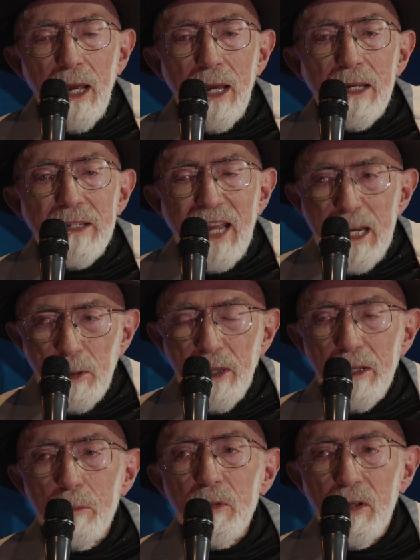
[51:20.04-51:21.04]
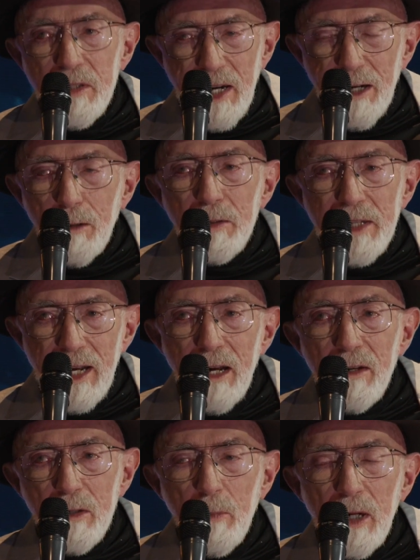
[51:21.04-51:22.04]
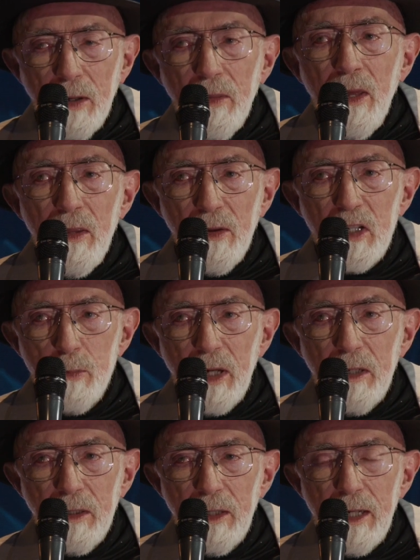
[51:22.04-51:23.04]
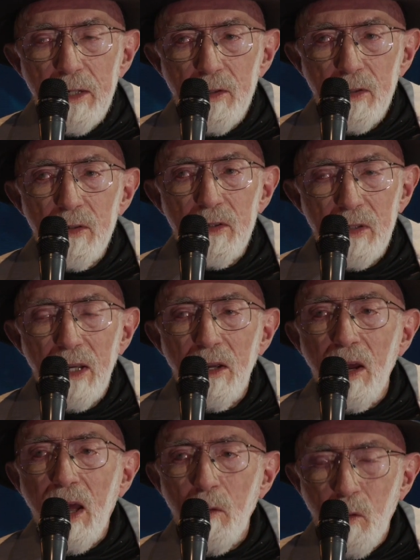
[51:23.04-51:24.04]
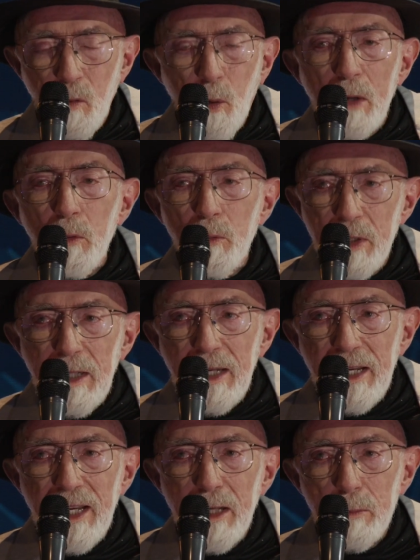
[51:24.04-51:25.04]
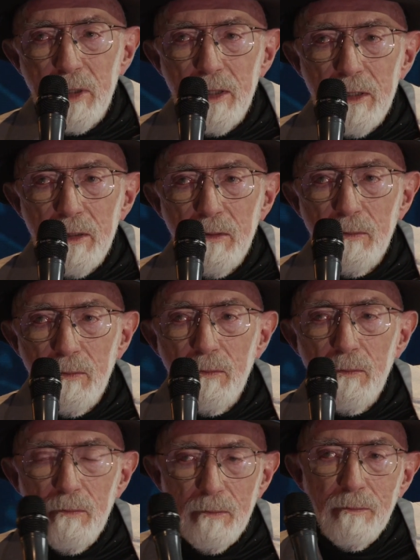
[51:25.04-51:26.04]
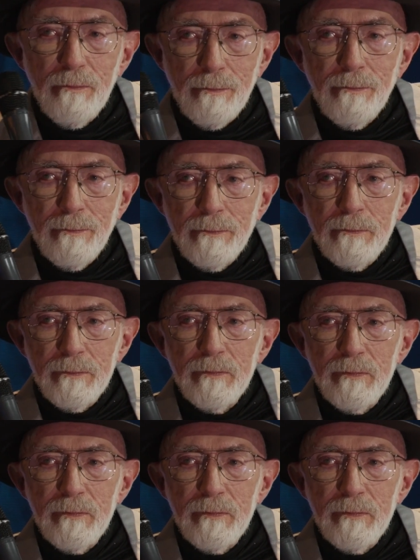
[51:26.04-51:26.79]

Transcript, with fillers: enable them to narrow down among their speculations what really happened. Yeah, because we can see